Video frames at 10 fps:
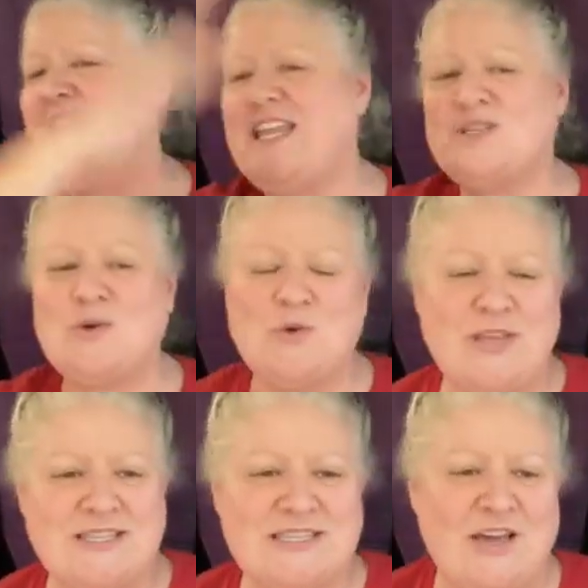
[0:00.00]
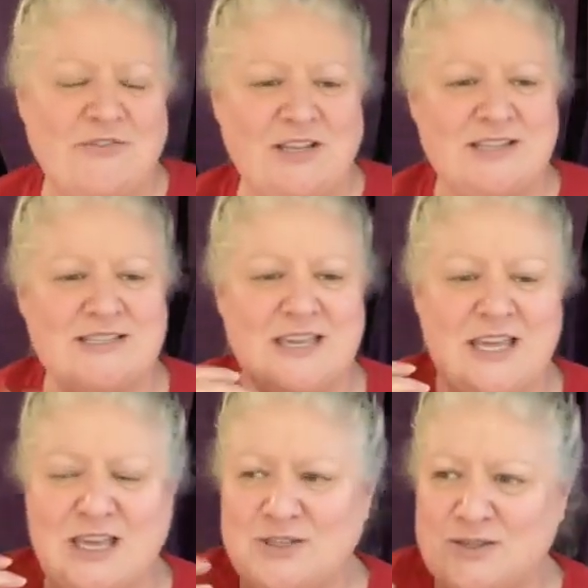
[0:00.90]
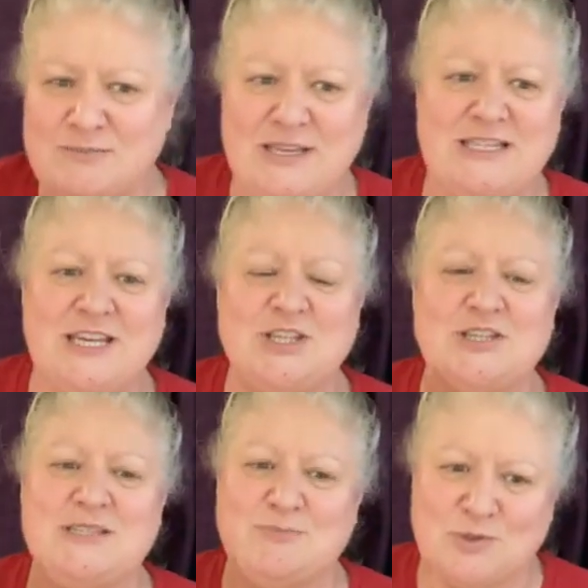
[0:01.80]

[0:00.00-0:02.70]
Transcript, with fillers: It is all that stuff. It is doing the meditations that